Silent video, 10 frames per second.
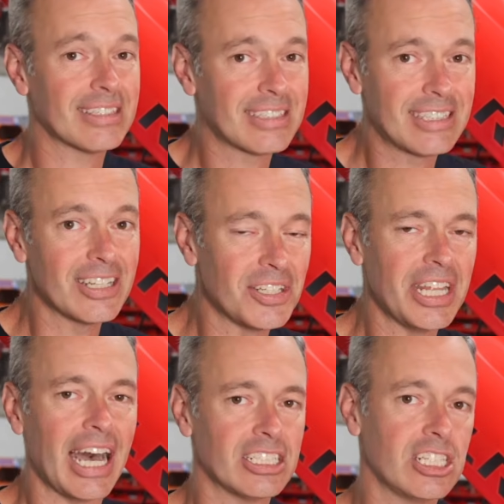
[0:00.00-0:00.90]
still
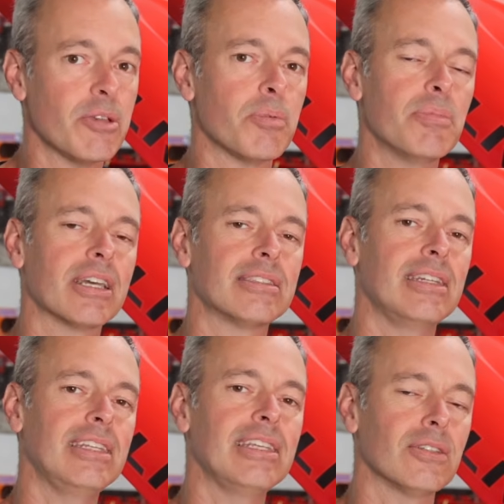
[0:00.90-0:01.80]
not cheap because
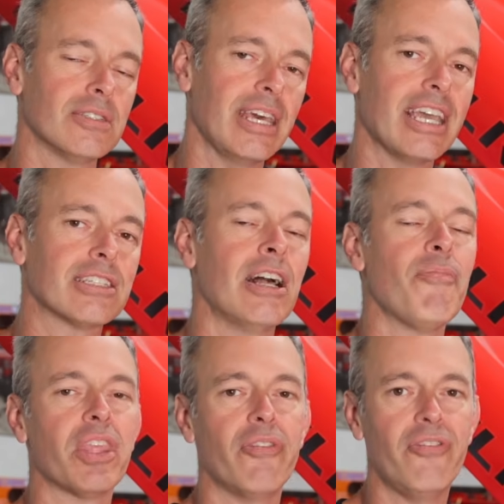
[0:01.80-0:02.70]
the diesel takes
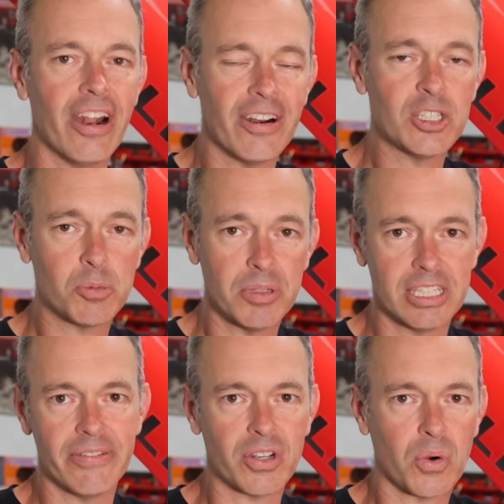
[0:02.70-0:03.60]
very
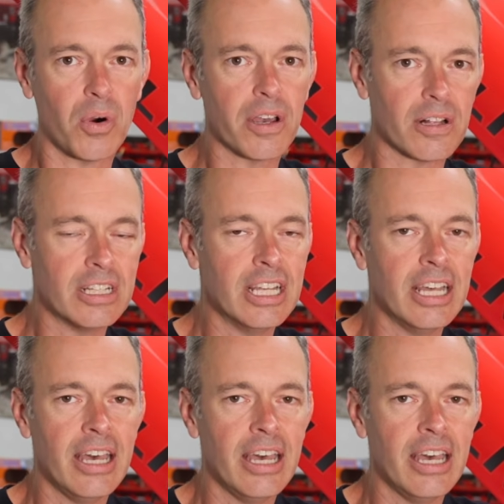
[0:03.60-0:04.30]
specific oil,